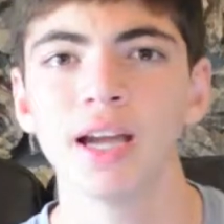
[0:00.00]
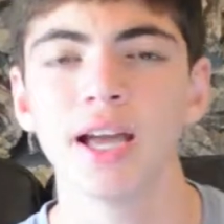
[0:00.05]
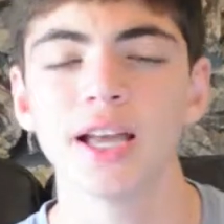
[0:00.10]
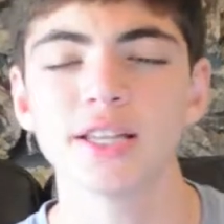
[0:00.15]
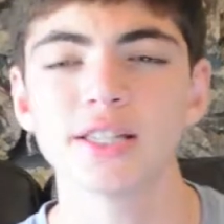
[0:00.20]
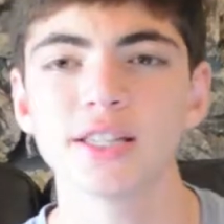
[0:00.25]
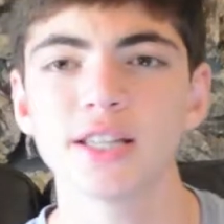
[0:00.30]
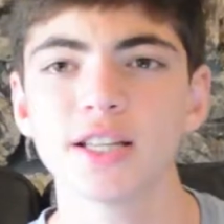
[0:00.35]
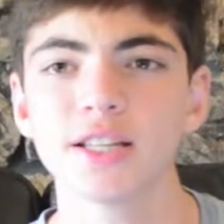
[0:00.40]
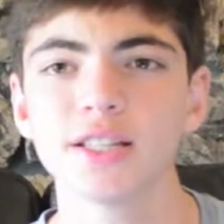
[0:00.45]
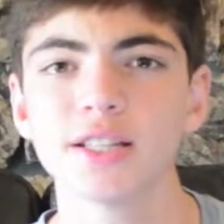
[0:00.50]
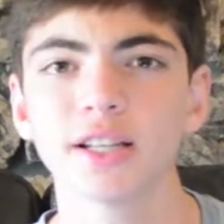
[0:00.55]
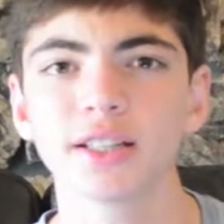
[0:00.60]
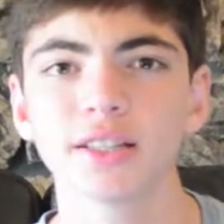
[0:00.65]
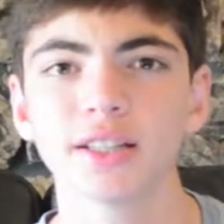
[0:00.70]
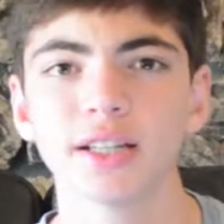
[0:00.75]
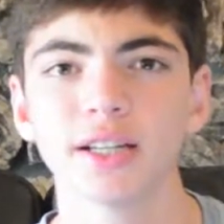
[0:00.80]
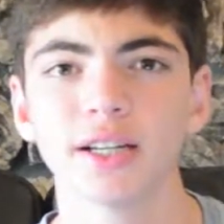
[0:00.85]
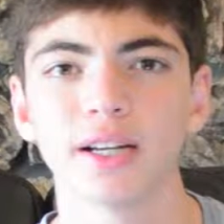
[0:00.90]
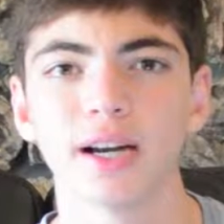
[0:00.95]
It's not
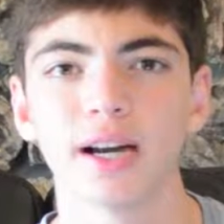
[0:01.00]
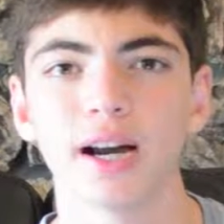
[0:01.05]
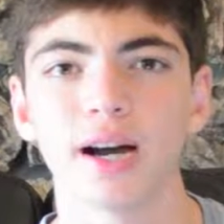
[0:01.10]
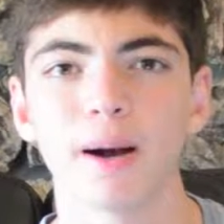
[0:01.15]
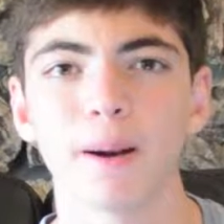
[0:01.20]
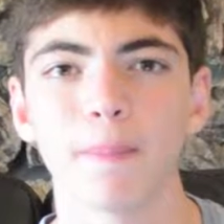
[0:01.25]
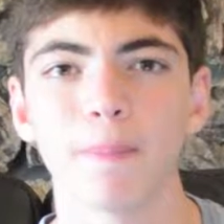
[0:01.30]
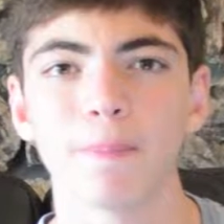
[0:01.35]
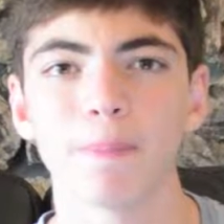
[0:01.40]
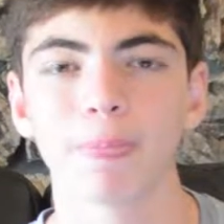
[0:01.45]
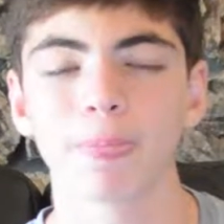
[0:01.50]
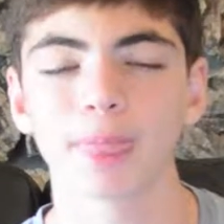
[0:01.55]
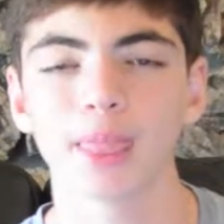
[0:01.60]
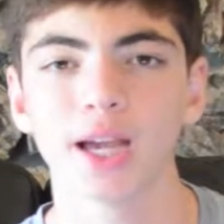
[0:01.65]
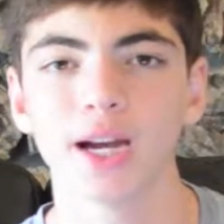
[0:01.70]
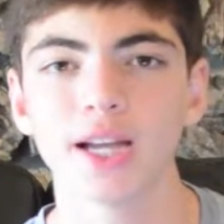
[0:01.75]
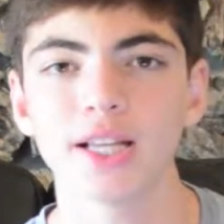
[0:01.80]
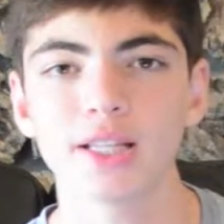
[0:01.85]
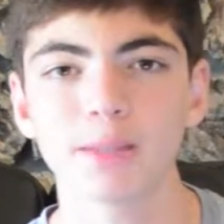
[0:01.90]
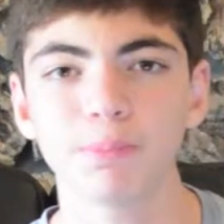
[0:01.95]
the
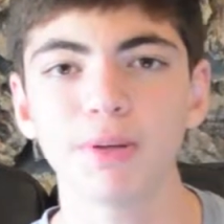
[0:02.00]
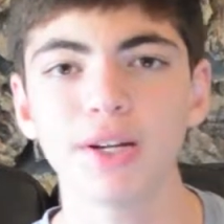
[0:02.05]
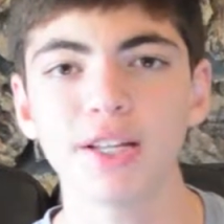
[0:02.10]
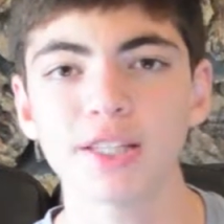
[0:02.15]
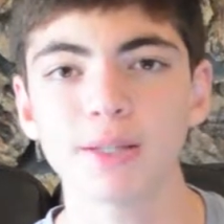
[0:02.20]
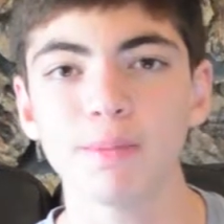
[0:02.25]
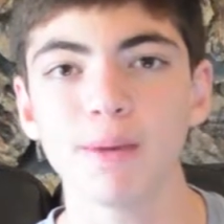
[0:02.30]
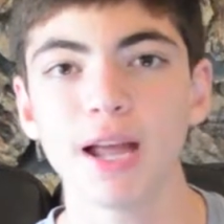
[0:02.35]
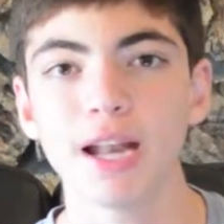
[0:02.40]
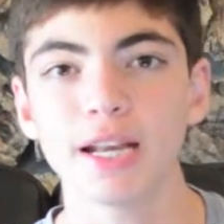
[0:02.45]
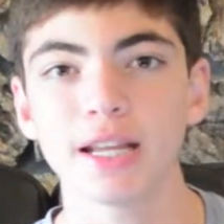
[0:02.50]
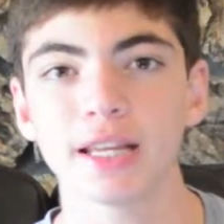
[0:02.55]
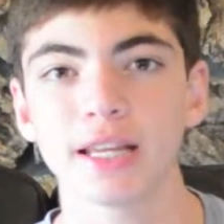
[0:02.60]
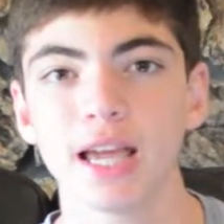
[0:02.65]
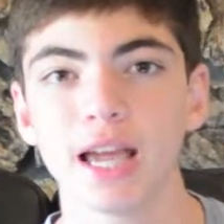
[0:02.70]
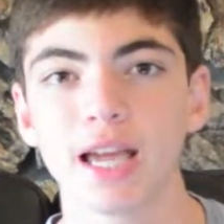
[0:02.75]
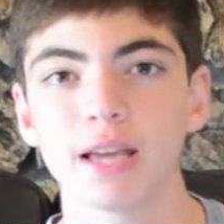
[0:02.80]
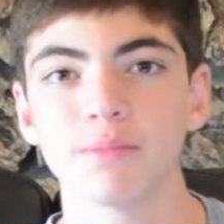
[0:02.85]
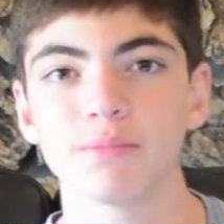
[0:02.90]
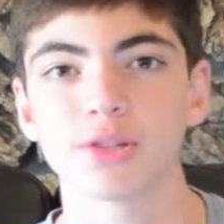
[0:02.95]
it's a pretty demanding
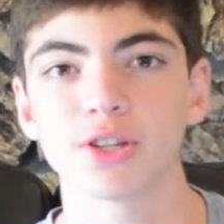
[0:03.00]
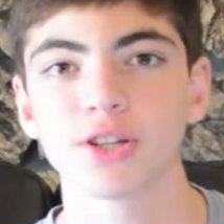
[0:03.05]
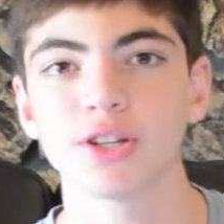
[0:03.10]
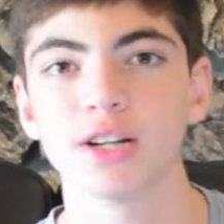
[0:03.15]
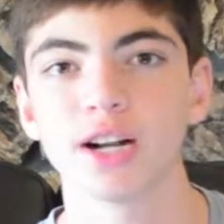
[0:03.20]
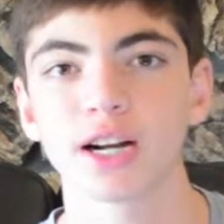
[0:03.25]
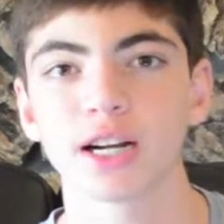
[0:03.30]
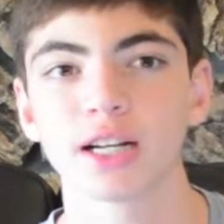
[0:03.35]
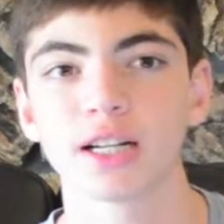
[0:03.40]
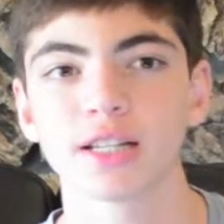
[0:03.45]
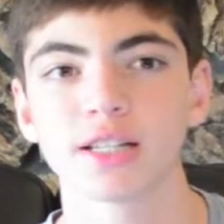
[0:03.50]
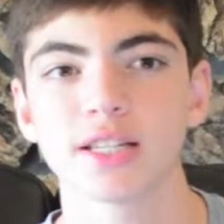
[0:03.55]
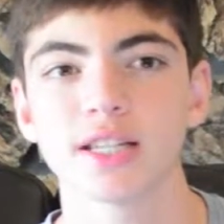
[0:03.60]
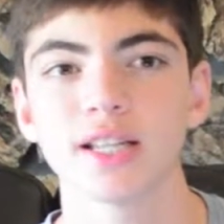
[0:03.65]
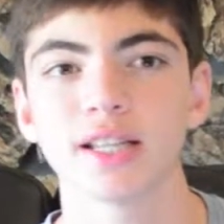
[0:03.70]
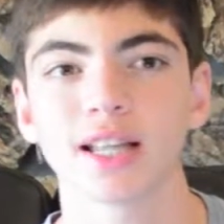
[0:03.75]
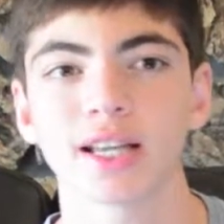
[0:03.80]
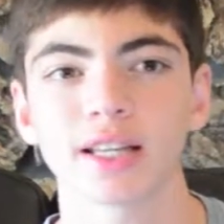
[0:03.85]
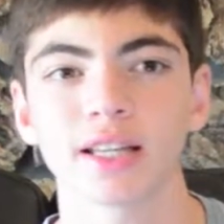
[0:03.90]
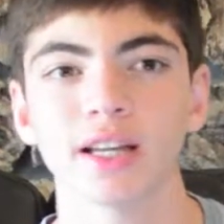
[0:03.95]
game, so you're not gonna
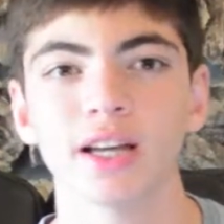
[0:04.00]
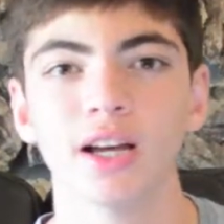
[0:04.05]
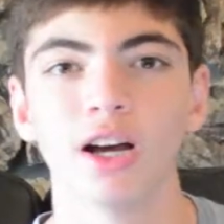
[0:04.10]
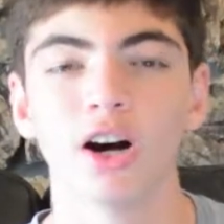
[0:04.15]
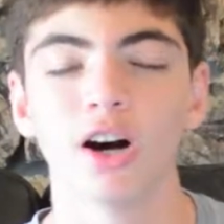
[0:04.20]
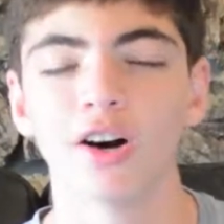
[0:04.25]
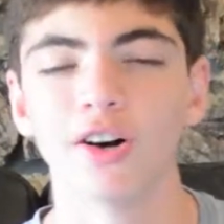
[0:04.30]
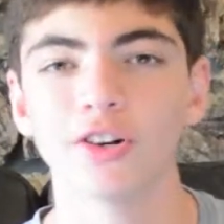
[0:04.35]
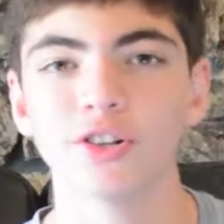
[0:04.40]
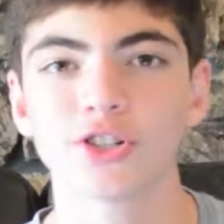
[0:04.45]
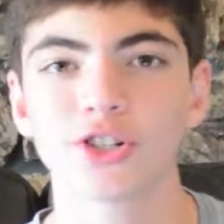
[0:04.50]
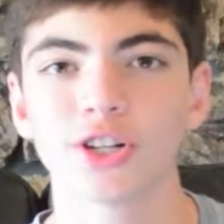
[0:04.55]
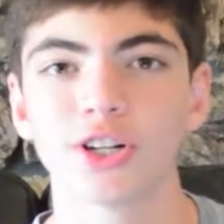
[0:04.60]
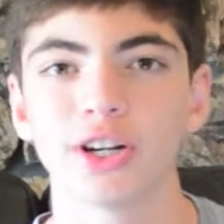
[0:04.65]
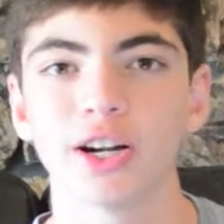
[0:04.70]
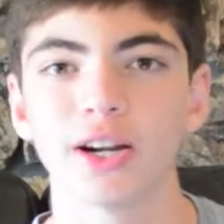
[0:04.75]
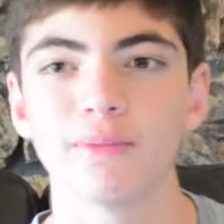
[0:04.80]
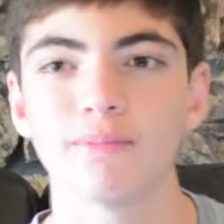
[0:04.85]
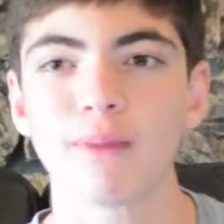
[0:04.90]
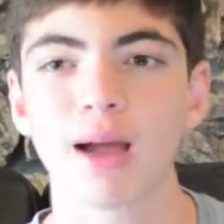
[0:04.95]
see like
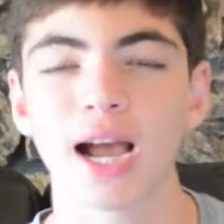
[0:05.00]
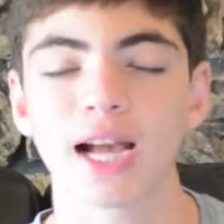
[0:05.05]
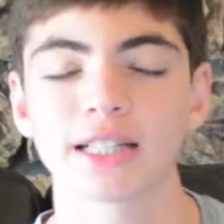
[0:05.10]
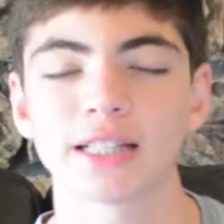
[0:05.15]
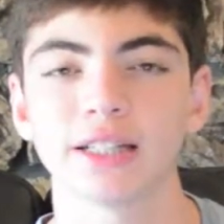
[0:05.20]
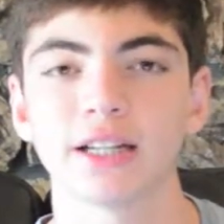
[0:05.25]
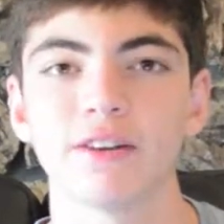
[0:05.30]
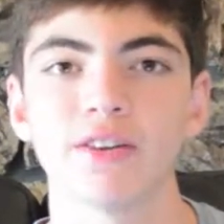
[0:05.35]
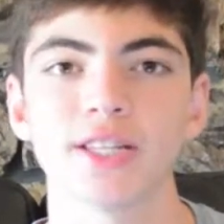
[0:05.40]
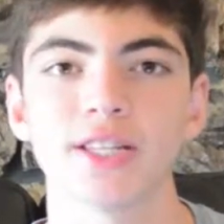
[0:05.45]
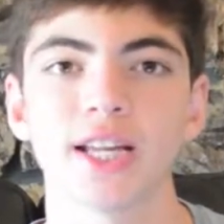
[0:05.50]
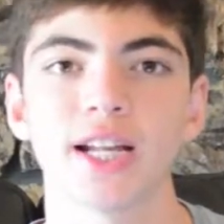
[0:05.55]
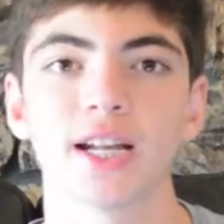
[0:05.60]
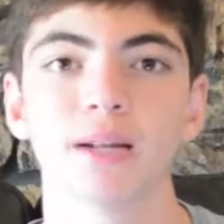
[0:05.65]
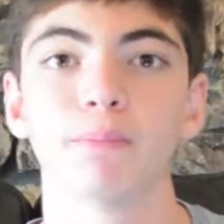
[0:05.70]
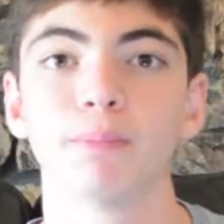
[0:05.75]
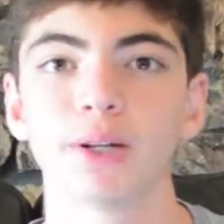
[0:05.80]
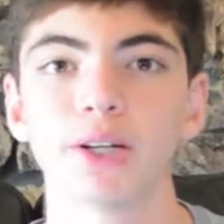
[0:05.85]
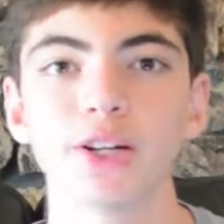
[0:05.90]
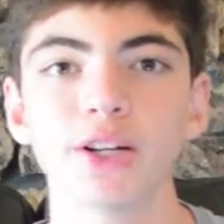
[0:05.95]
ultra and maxed out every
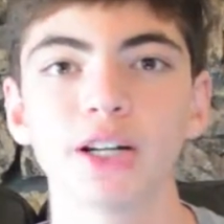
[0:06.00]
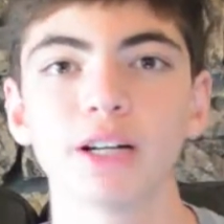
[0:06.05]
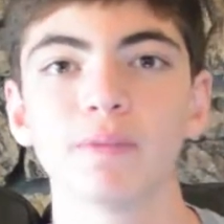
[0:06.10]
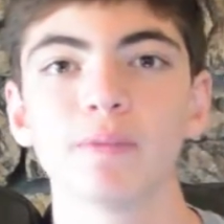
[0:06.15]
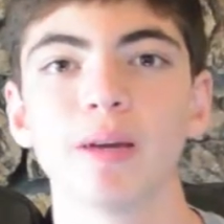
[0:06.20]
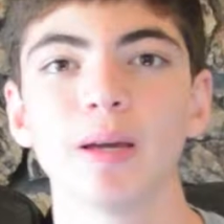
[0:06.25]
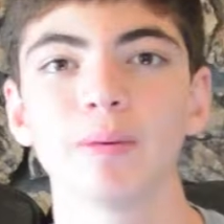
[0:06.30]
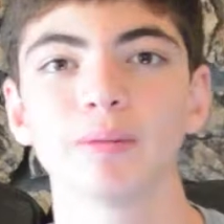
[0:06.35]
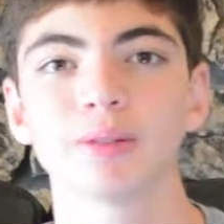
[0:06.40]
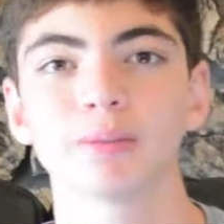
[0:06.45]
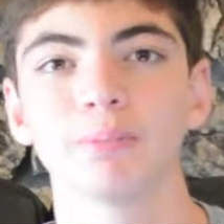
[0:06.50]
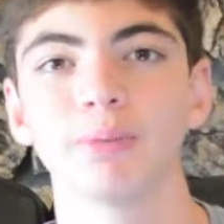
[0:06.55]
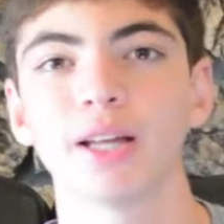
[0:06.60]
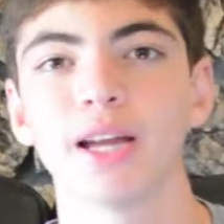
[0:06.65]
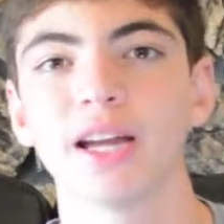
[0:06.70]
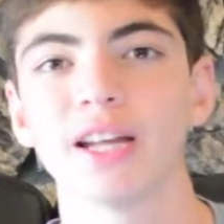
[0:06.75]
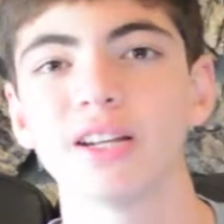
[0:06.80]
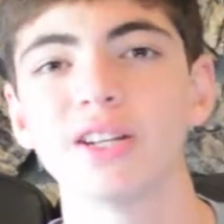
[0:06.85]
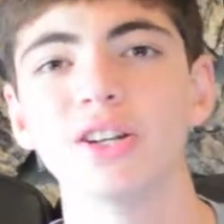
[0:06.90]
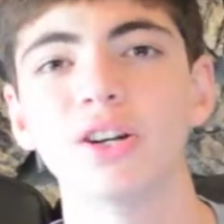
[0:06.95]
setting, but you're going to be able to
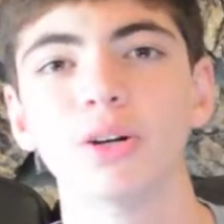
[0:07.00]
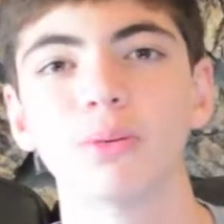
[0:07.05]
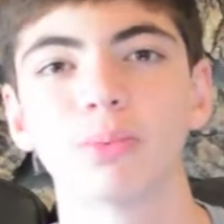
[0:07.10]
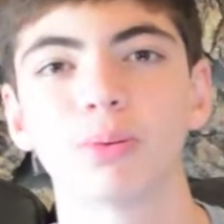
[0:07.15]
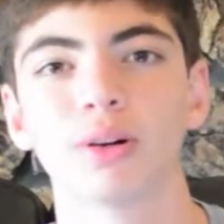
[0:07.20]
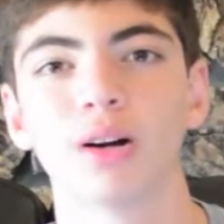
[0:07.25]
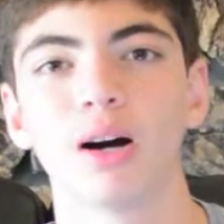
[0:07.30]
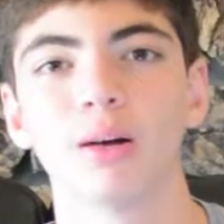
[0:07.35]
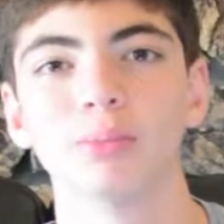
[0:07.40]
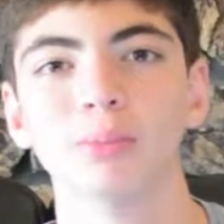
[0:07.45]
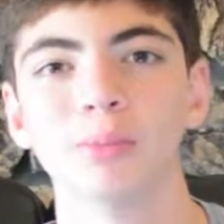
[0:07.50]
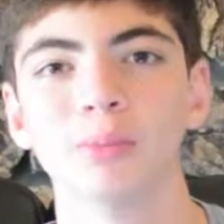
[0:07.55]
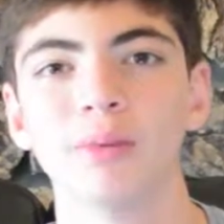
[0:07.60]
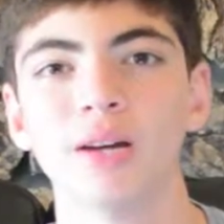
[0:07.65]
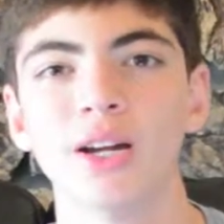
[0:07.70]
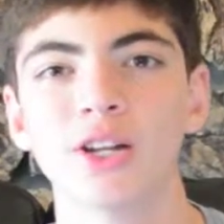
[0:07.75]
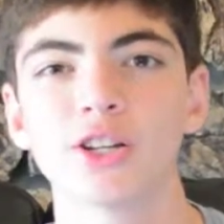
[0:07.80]
play it no problem.